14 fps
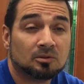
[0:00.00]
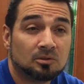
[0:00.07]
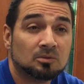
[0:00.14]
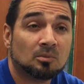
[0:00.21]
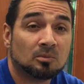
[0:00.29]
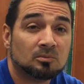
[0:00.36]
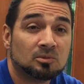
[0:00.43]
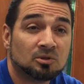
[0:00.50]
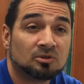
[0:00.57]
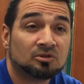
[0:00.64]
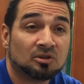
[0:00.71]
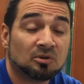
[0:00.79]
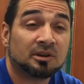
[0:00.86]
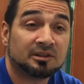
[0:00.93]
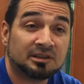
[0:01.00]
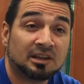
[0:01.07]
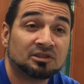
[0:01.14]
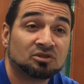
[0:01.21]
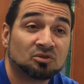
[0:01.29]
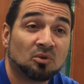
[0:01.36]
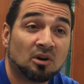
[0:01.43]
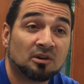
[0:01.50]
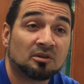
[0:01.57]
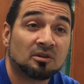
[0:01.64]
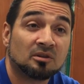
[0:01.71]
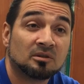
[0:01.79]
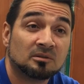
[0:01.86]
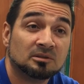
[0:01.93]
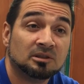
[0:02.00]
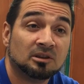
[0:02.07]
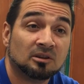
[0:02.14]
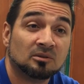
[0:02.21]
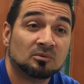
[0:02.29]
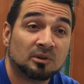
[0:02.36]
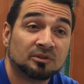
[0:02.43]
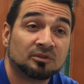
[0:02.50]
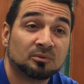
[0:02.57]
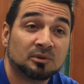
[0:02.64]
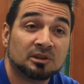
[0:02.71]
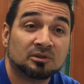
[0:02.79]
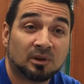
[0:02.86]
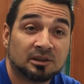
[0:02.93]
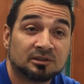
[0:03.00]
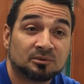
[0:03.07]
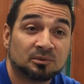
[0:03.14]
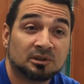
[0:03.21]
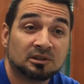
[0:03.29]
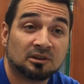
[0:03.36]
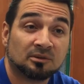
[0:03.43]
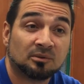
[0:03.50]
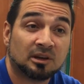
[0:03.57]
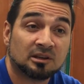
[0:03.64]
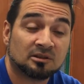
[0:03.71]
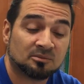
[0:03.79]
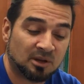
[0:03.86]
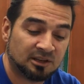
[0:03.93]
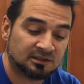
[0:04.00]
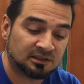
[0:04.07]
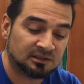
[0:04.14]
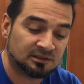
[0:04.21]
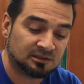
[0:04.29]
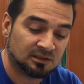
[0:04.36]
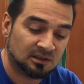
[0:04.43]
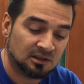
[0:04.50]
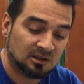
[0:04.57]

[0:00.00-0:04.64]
you still want to test your water, once a week, twice a week on a regular basis.